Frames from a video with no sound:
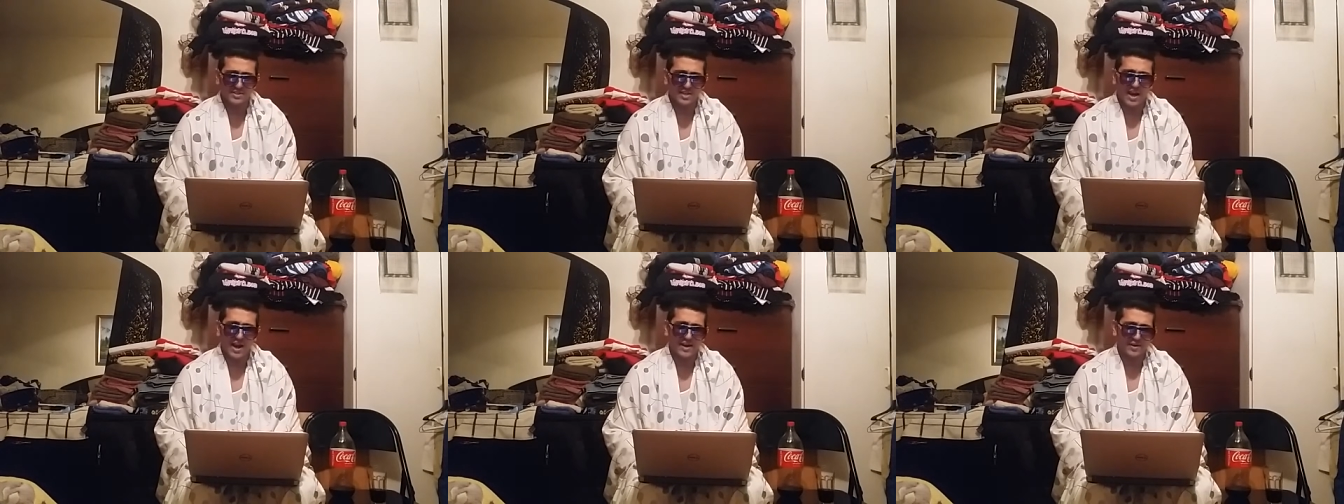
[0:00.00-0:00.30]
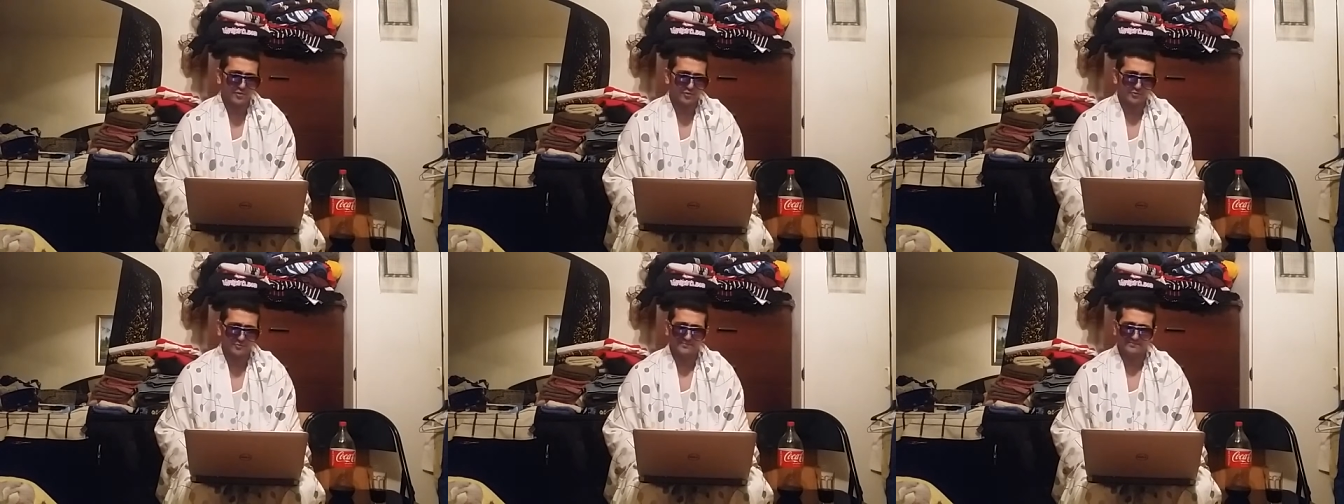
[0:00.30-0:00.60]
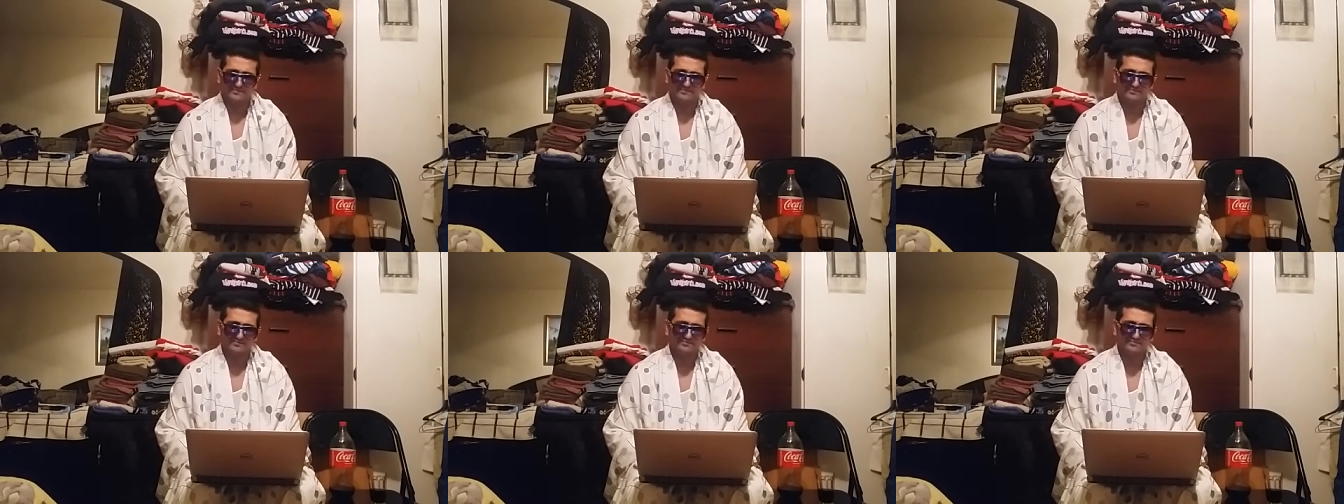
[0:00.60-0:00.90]

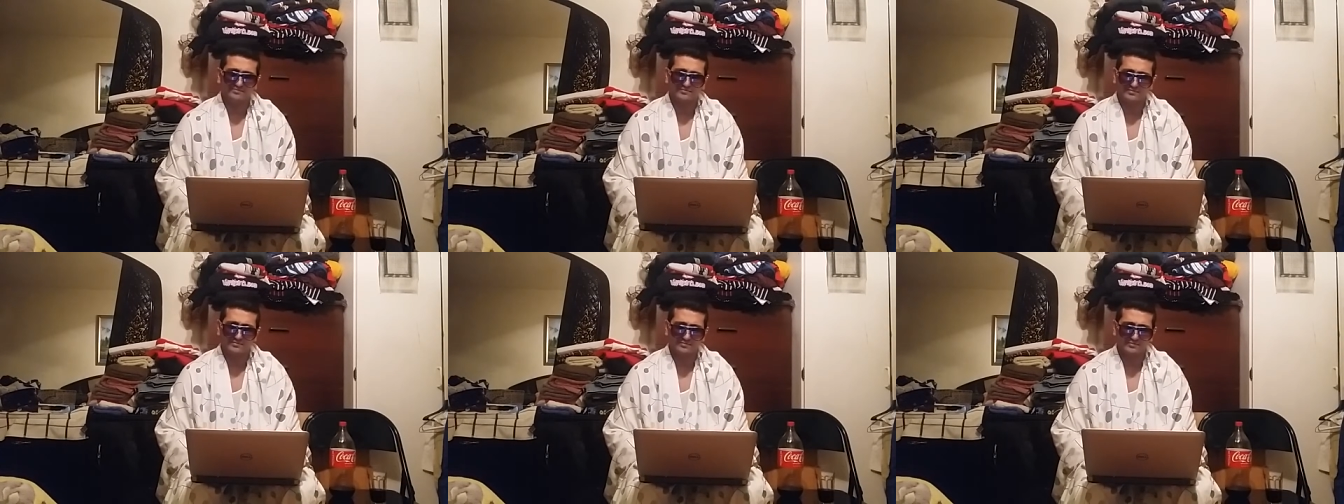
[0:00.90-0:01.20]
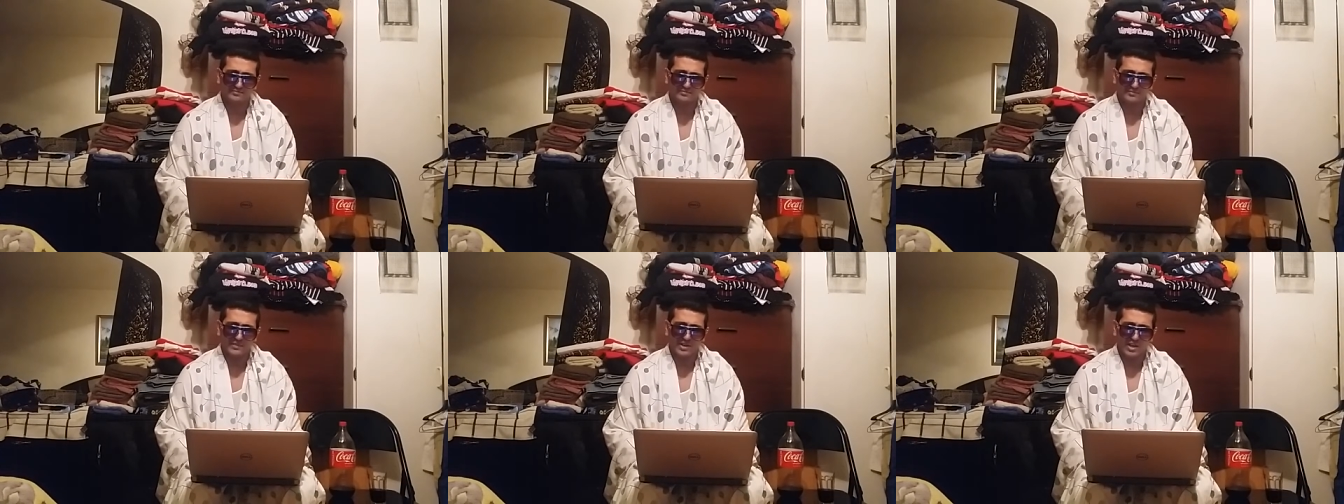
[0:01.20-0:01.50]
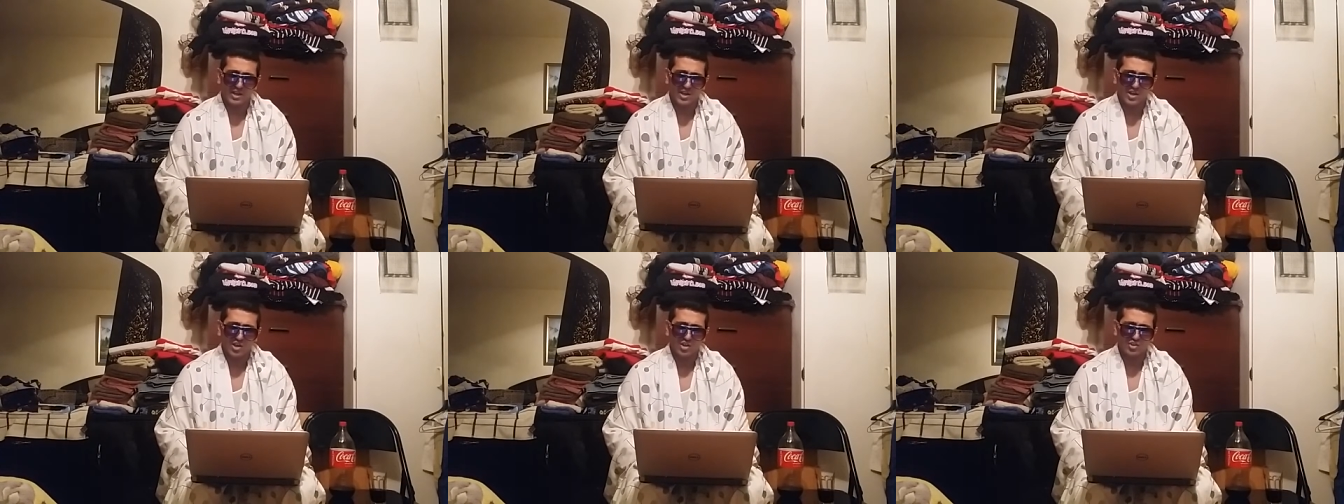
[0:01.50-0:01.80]
title.
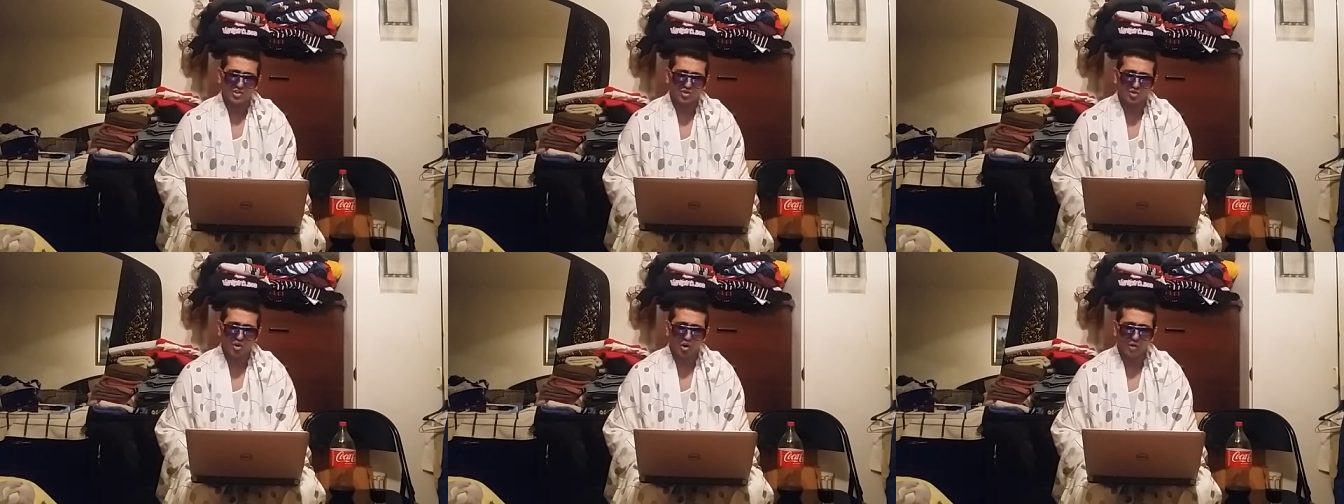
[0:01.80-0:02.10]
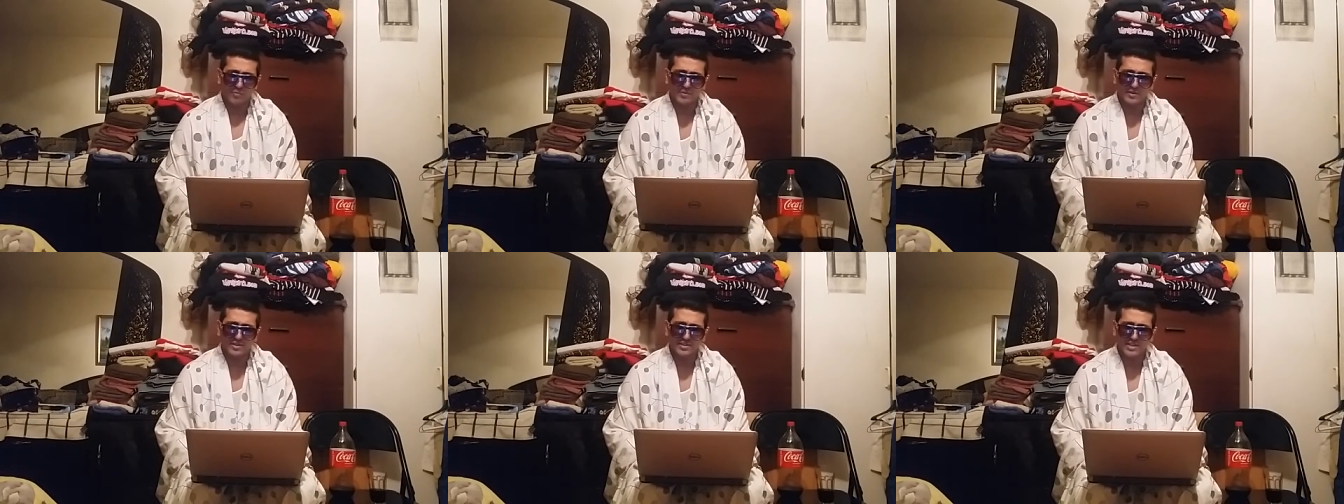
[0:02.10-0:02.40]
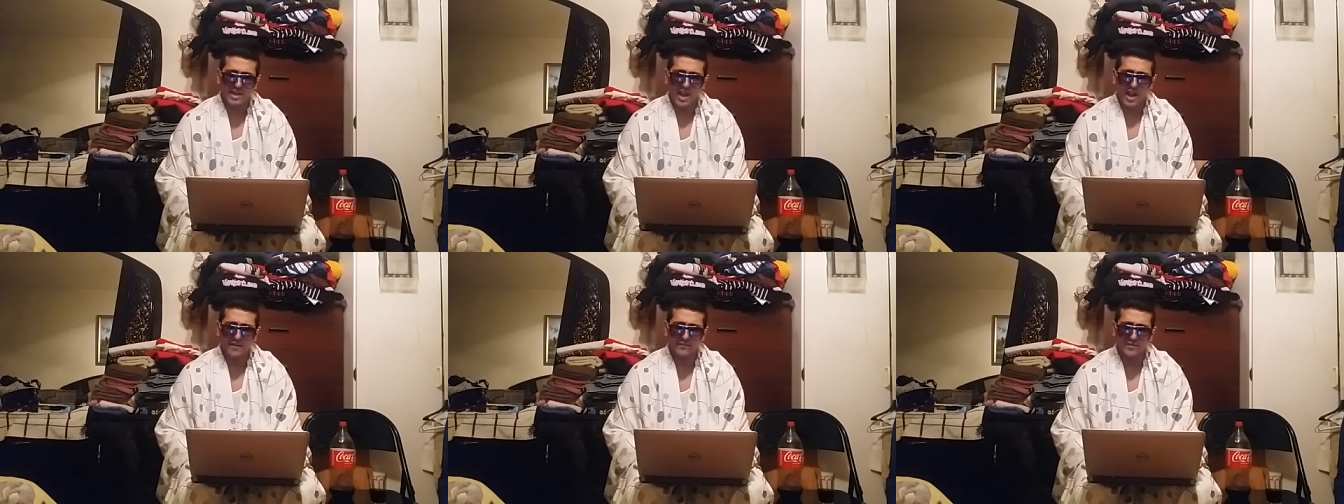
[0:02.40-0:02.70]
Scorpio
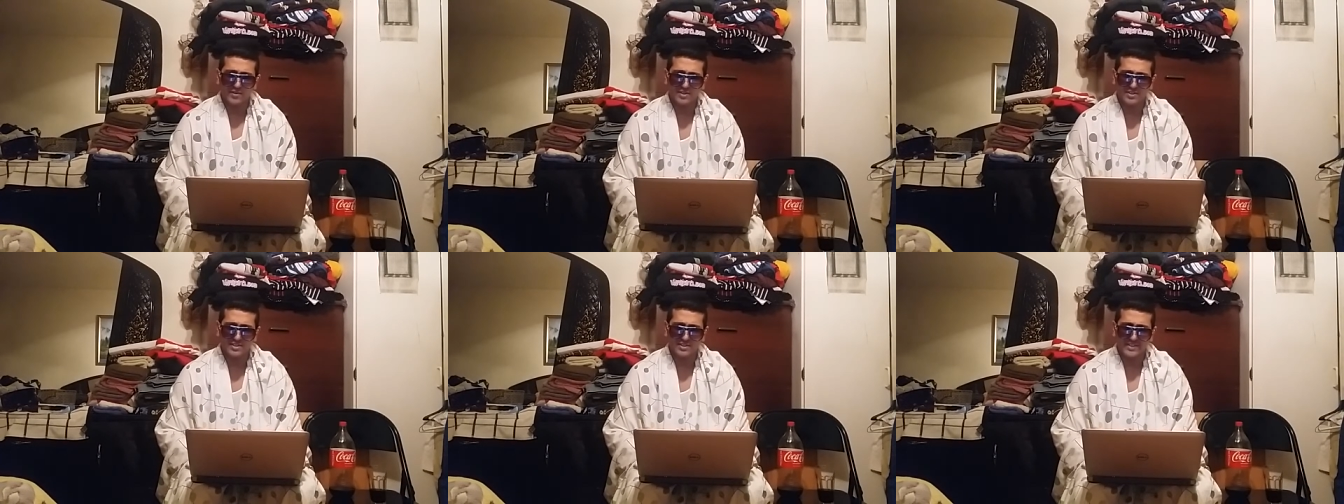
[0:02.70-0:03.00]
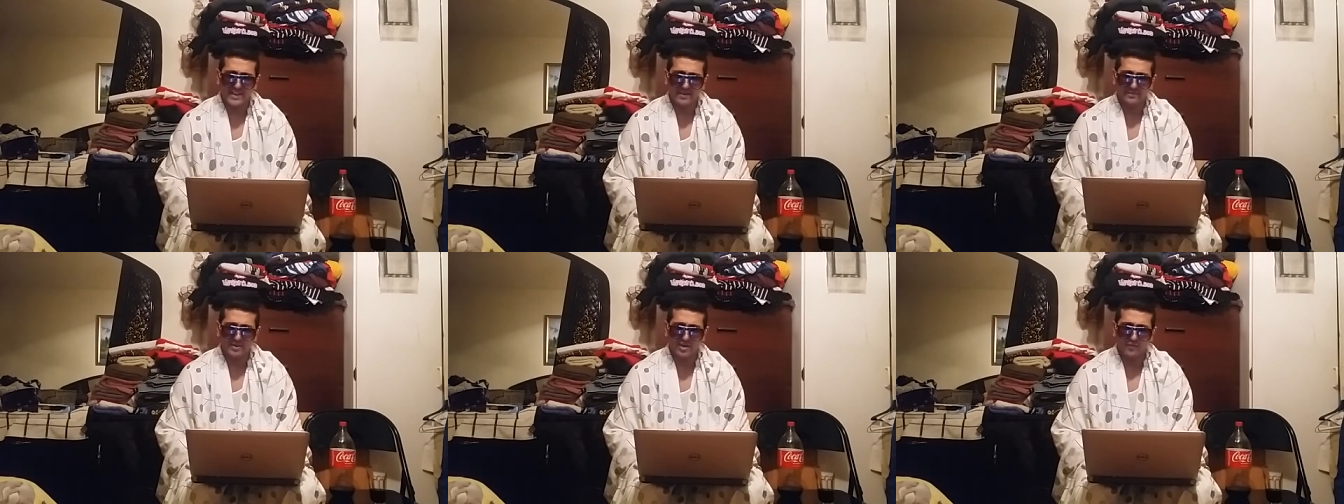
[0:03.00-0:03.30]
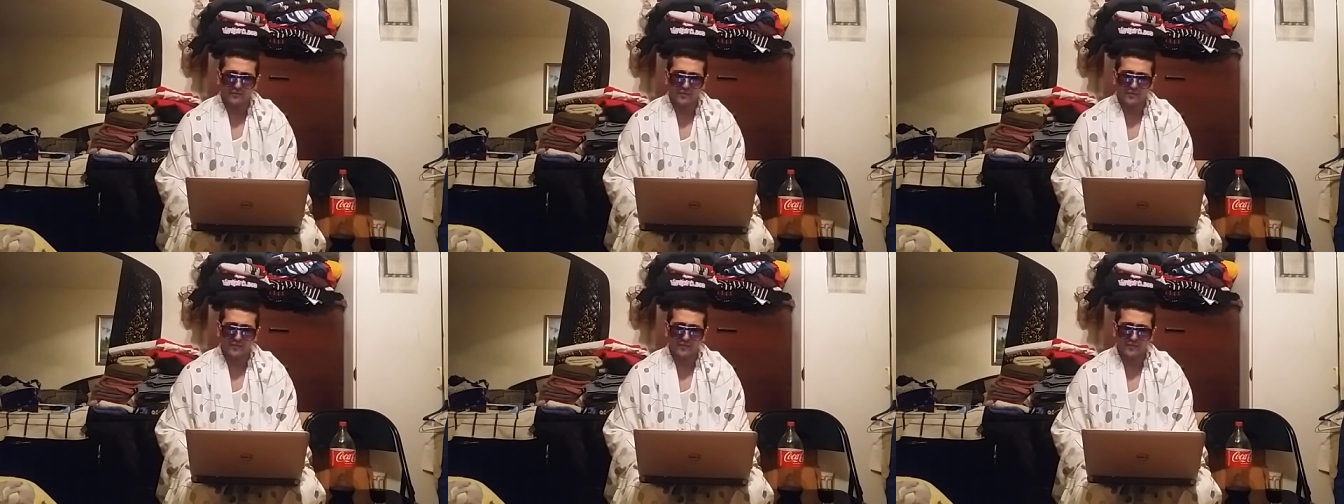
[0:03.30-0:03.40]
Sky versus Sammy